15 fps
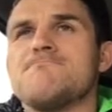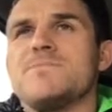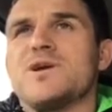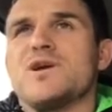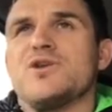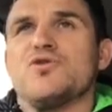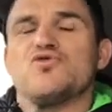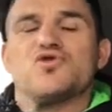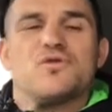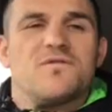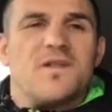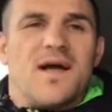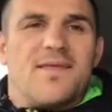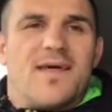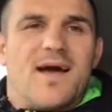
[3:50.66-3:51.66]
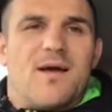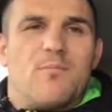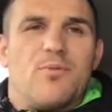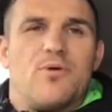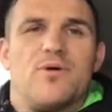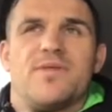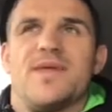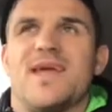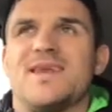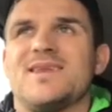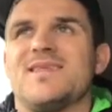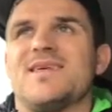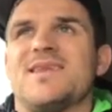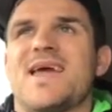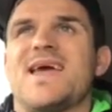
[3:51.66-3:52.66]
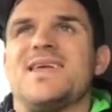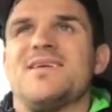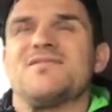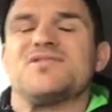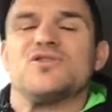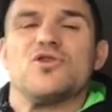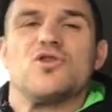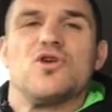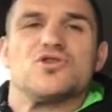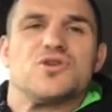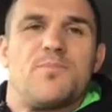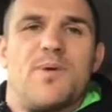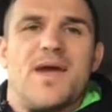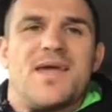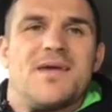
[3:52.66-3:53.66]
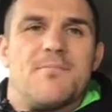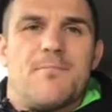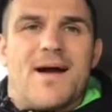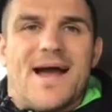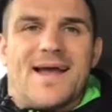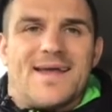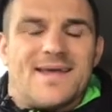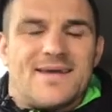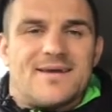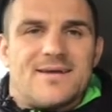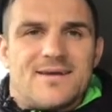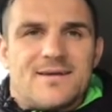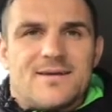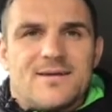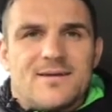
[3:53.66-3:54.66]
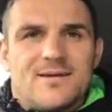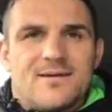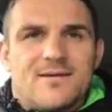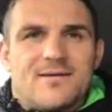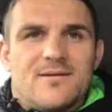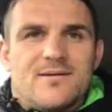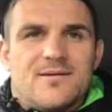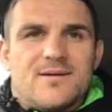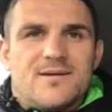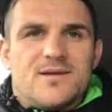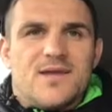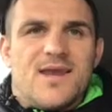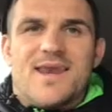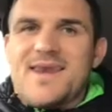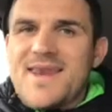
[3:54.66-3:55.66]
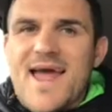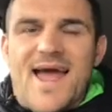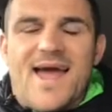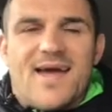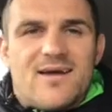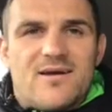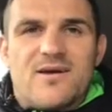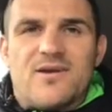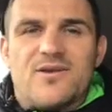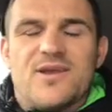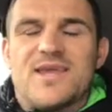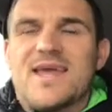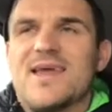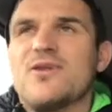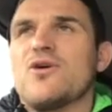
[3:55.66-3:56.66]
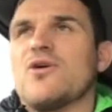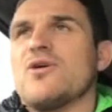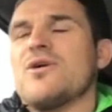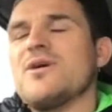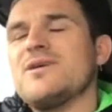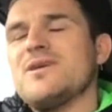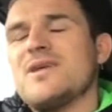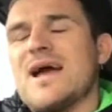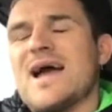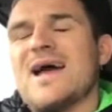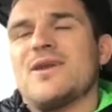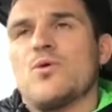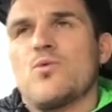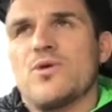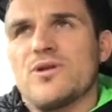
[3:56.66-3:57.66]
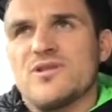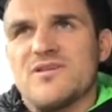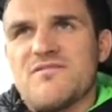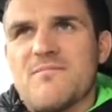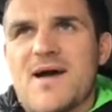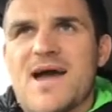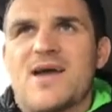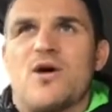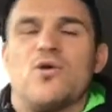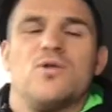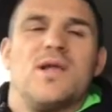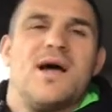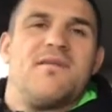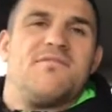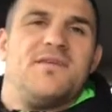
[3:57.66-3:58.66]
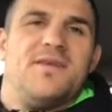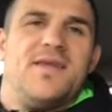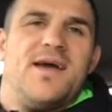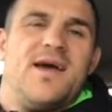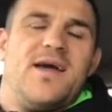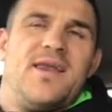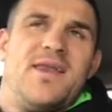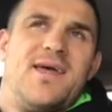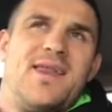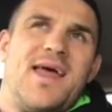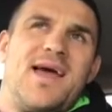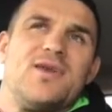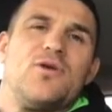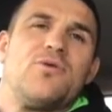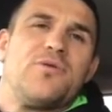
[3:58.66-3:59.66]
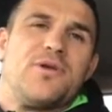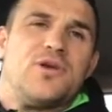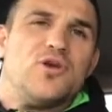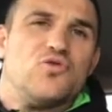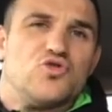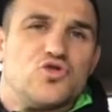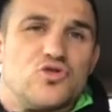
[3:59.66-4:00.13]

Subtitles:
you can do stuff like that. But at the end of the day, you've still got to pay it back. You're in debt, and you cannot. I don't want to live my whole life in debt, and I don't think you